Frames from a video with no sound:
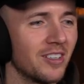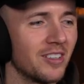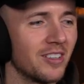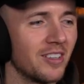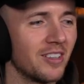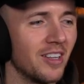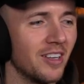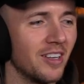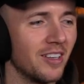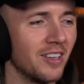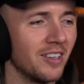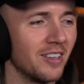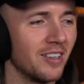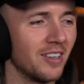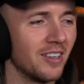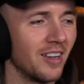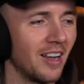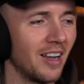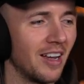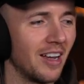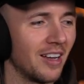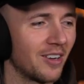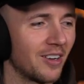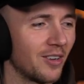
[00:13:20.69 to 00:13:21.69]
then
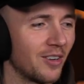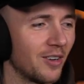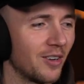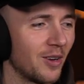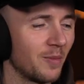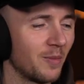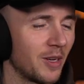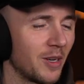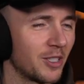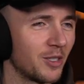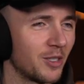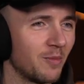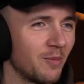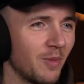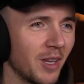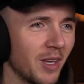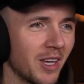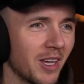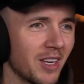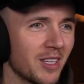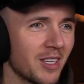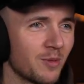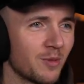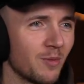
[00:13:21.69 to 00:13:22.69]
I couldn't imagine
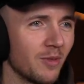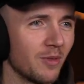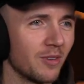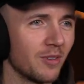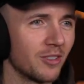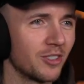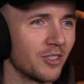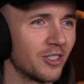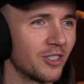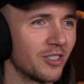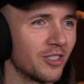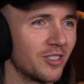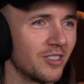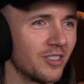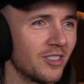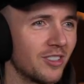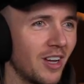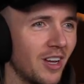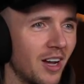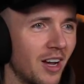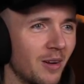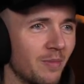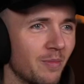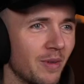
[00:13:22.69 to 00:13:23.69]
making as much
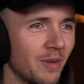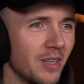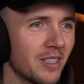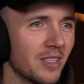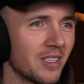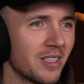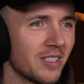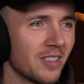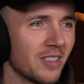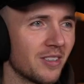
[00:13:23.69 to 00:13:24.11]
dark beats as I do.